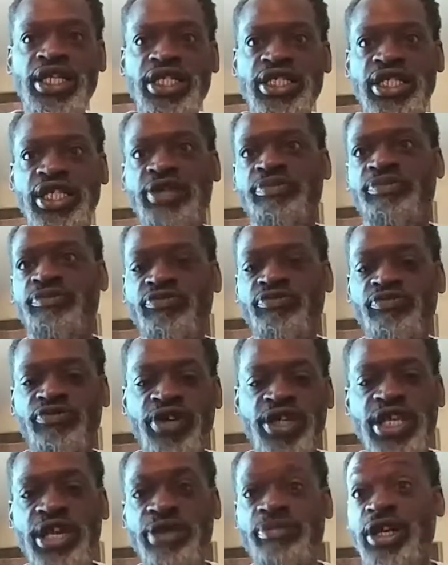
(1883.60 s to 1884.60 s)
See,
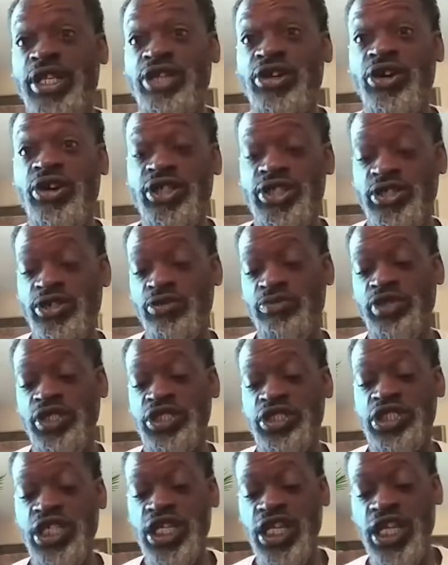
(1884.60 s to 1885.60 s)
one day my daughter's going to be
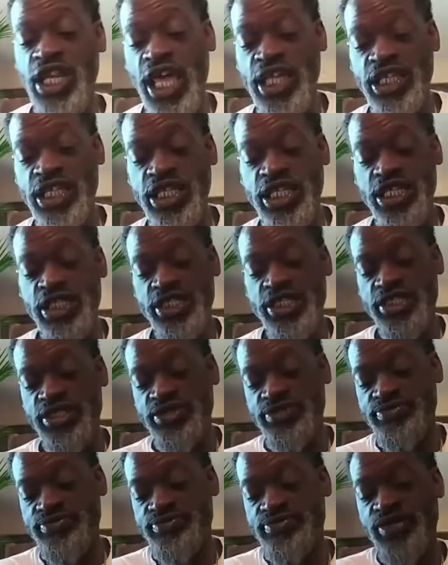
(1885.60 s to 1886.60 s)
chill like this.
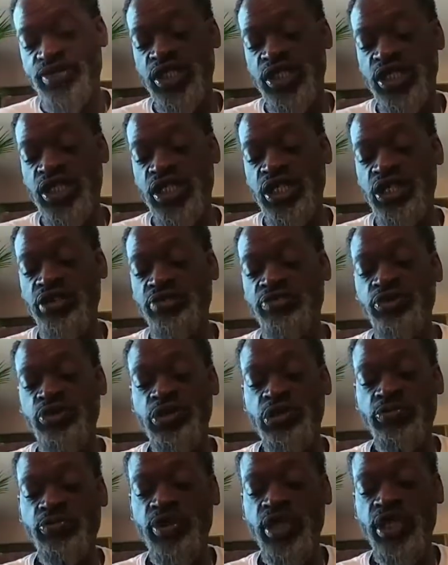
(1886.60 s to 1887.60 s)
This Cleve
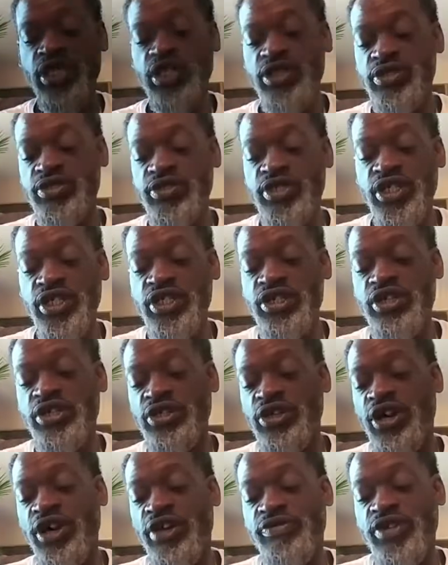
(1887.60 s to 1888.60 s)
used to be.
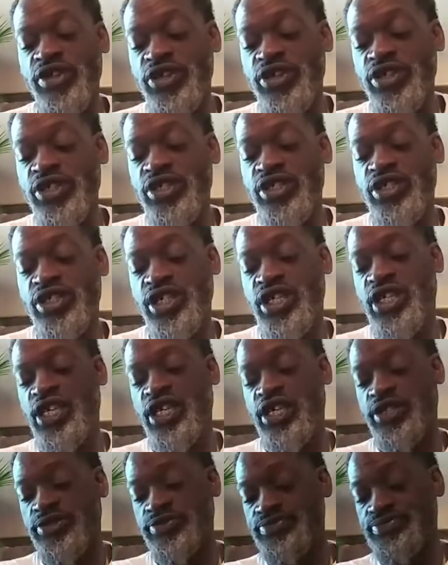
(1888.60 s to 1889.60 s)
Really, okay, Daddy?
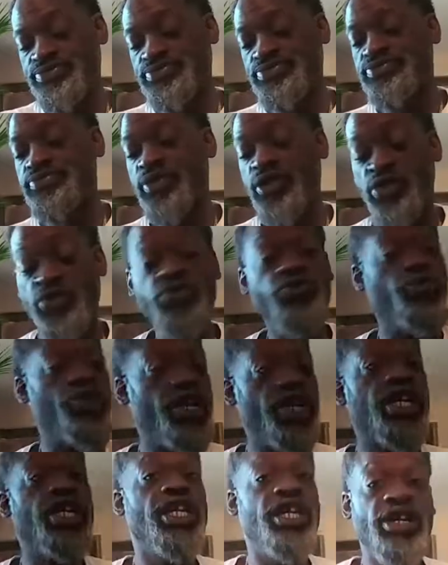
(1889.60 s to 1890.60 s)
Yeah. Be, be
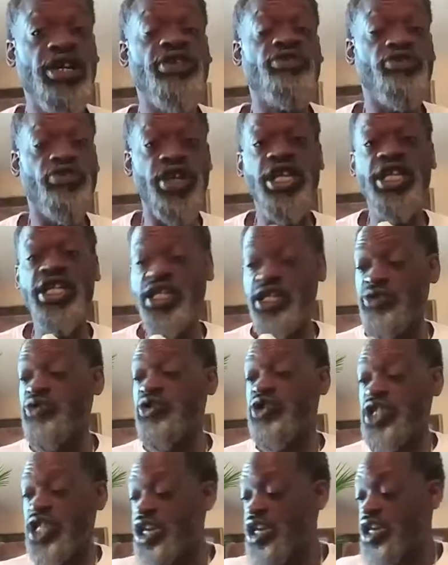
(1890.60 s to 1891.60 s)
really? That. Really?
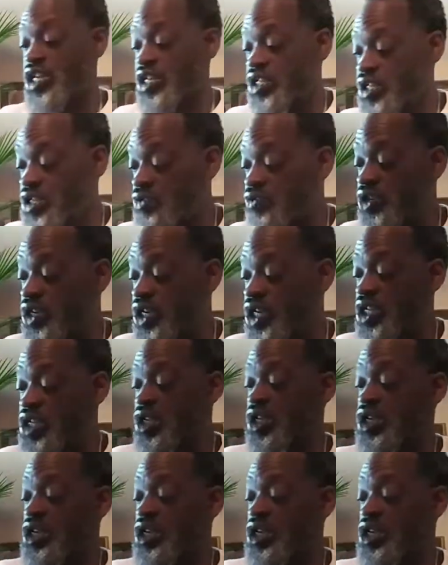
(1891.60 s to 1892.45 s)
Yeah, really.